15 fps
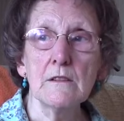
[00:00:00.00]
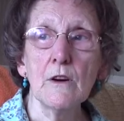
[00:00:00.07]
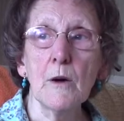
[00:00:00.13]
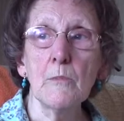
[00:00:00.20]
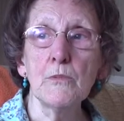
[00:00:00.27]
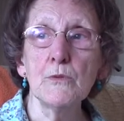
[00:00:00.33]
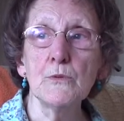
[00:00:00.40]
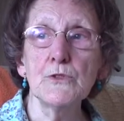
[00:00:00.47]

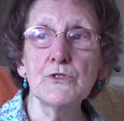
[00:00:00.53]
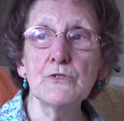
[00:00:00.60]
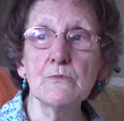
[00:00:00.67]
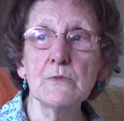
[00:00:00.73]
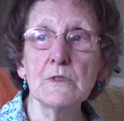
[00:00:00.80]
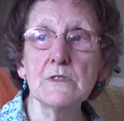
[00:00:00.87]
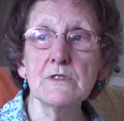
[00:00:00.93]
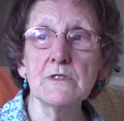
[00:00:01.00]
got a
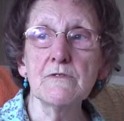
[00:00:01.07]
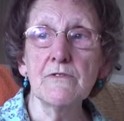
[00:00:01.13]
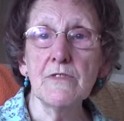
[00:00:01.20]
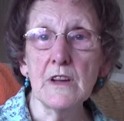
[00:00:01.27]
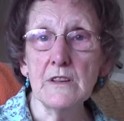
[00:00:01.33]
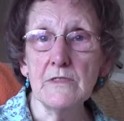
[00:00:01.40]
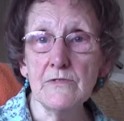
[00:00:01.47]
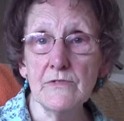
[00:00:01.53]
post with
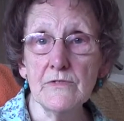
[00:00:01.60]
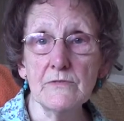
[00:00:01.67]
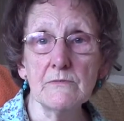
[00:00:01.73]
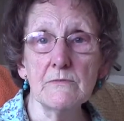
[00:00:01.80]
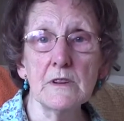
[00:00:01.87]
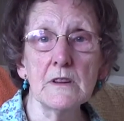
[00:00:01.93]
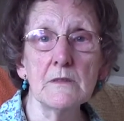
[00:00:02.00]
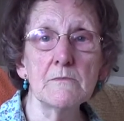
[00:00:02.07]
Fife
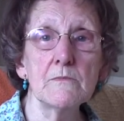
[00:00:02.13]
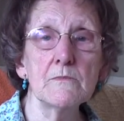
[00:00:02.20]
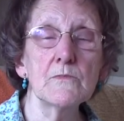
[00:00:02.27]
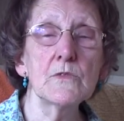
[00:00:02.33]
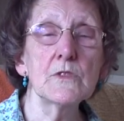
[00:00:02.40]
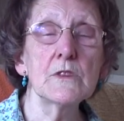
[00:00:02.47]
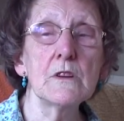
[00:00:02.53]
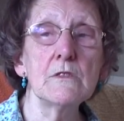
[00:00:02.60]

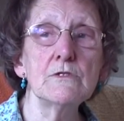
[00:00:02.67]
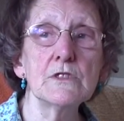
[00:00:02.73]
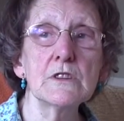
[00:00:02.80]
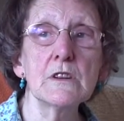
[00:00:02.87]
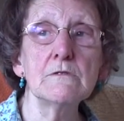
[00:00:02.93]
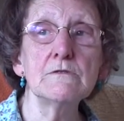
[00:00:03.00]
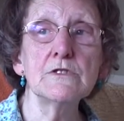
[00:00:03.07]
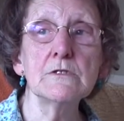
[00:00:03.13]
um, County
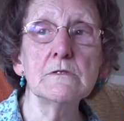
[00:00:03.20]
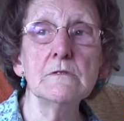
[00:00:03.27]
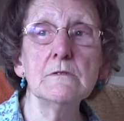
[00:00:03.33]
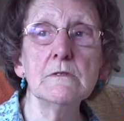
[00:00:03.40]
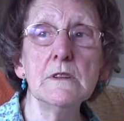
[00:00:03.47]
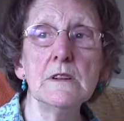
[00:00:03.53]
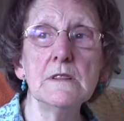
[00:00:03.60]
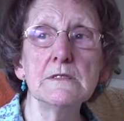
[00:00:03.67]
Council
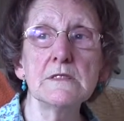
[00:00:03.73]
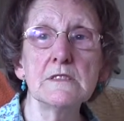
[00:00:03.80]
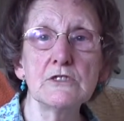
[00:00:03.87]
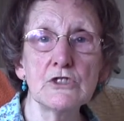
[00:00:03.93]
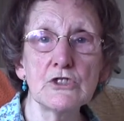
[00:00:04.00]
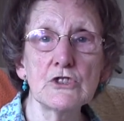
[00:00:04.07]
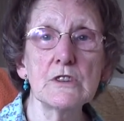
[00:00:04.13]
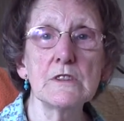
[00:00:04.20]
as a
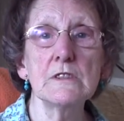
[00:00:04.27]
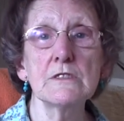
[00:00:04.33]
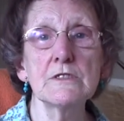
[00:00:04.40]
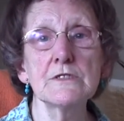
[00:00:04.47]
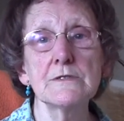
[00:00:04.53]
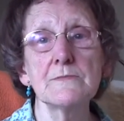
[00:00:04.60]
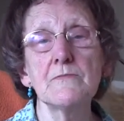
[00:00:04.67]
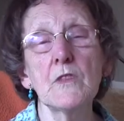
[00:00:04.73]
district
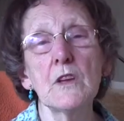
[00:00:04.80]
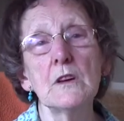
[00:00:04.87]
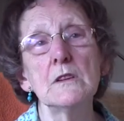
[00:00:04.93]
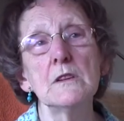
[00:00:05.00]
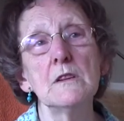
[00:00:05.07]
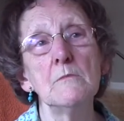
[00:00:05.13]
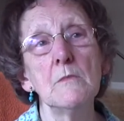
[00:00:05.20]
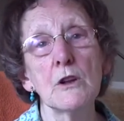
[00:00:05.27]
nurse,
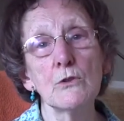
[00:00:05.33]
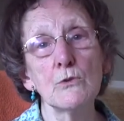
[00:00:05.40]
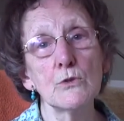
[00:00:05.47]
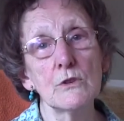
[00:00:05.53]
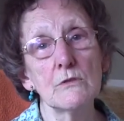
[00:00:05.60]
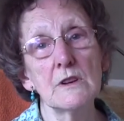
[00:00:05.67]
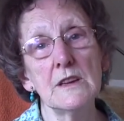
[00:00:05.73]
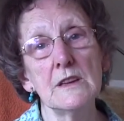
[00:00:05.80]
and in my
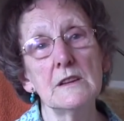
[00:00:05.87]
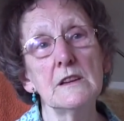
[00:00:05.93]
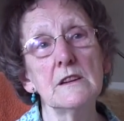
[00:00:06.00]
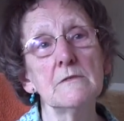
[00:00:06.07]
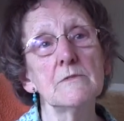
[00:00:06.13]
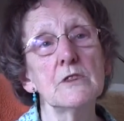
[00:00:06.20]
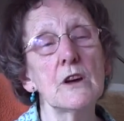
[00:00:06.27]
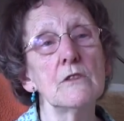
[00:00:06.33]
local
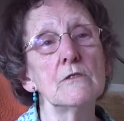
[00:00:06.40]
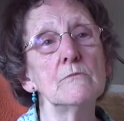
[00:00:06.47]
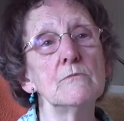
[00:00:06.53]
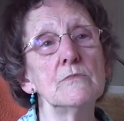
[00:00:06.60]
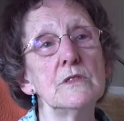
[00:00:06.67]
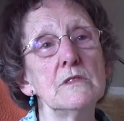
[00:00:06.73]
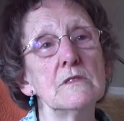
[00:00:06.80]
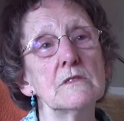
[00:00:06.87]
area,
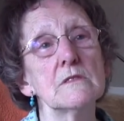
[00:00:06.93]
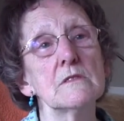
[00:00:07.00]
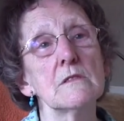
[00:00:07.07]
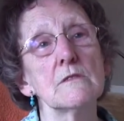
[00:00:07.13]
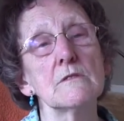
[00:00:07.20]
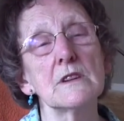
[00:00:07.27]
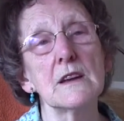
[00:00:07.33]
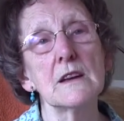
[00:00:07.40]
Cowdenbeath,
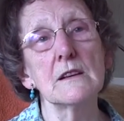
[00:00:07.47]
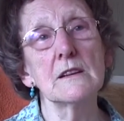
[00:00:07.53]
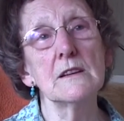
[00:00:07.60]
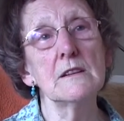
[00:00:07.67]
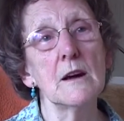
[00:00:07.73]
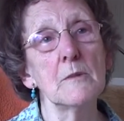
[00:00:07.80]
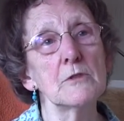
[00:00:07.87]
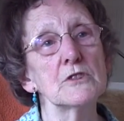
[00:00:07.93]

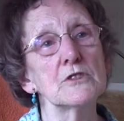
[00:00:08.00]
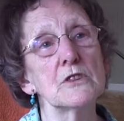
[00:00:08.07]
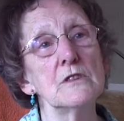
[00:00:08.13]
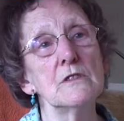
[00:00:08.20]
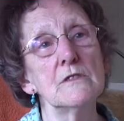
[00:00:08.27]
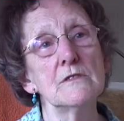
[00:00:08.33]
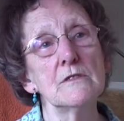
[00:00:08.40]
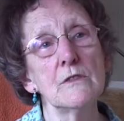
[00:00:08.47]
Lochgelly,
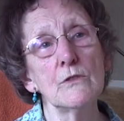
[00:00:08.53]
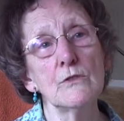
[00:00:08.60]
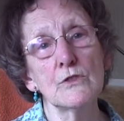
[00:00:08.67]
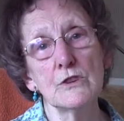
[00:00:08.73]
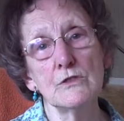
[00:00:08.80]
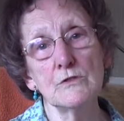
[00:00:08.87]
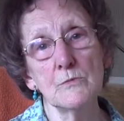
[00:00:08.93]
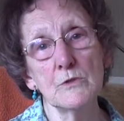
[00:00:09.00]
Aberdour, all
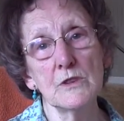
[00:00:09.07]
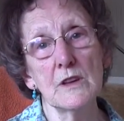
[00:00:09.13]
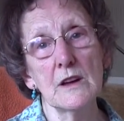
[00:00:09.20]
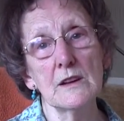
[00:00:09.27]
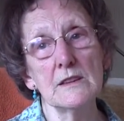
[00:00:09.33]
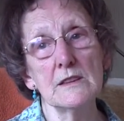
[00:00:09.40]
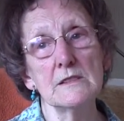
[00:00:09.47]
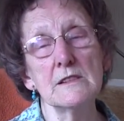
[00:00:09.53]
round about
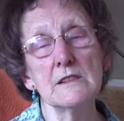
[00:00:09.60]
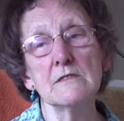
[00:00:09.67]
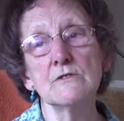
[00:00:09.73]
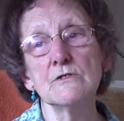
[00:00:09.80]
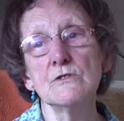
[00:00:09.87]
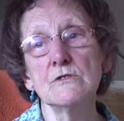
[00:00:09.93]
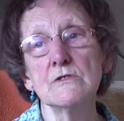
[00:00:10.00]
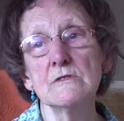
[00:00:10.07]
that area,
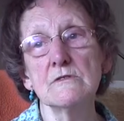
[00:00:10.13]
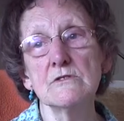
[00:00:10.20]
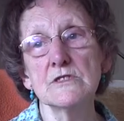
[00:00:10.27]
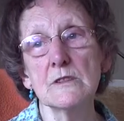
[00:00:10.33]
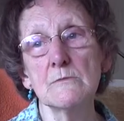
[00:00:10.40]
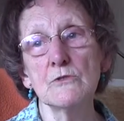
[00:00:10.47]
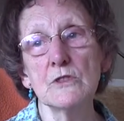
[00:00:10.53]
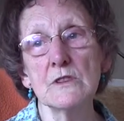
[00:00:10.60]
doing
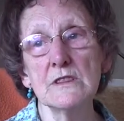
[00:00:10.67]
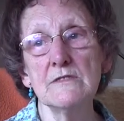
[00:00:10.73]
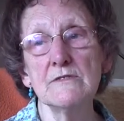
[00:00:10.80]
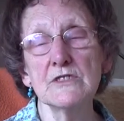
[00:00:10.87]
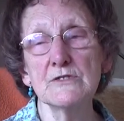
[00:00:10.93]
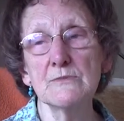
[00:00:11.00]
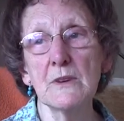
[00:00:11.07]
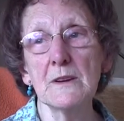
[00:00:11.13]
some
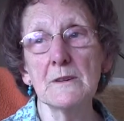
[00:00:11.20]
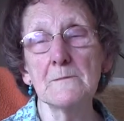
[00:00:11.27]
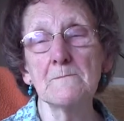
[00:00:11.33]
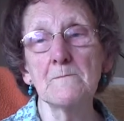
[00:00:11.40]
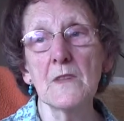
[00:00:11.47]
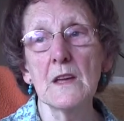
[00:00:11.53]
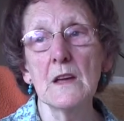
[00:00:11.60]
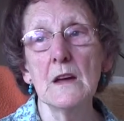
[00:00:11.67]
relief as well,
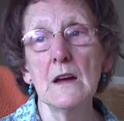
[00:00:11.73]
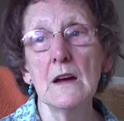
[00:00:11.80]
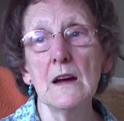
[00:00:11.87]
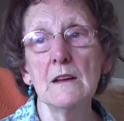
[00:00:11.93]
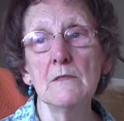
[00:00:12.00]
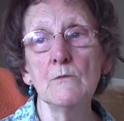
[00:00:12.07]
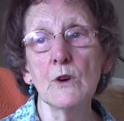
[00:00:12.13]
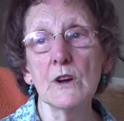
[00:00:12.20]

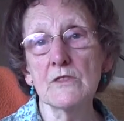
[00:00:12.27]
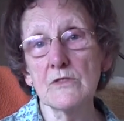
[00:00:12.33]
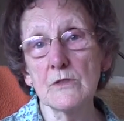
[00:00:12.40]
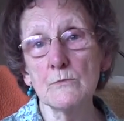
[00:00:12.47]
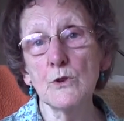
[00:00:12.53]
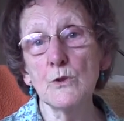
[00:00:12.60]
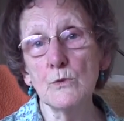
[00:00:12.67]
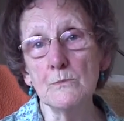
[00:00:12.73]
and work
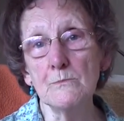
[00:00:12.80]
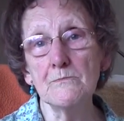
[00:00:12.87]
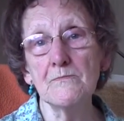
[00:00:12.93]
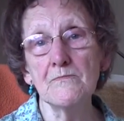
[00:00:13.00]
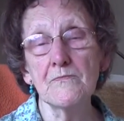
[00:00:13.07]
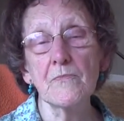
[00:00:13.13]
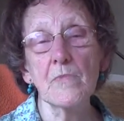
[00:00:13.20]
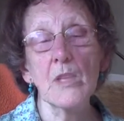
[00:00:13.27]
from home.
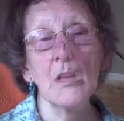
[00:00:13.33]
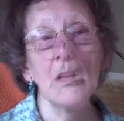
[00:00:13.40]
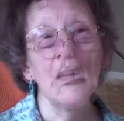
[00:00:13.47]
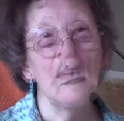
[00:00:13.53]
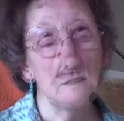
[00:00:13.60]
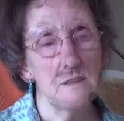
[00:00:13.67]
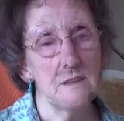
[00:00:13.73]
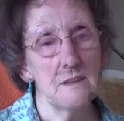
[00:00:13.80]

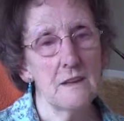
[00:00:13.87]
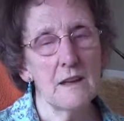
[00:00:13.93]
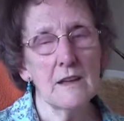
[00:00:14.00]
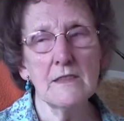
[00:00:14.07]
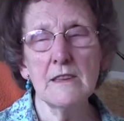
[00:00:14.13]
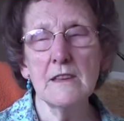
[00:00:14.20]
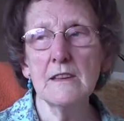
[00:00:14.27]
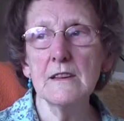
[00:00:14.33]

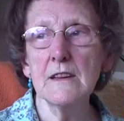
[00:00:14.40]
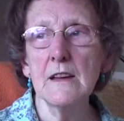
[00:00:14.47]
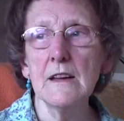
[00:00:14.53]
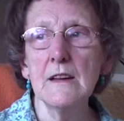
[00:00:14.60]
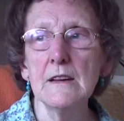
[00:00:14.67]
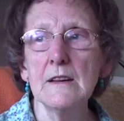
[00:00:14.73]
I think,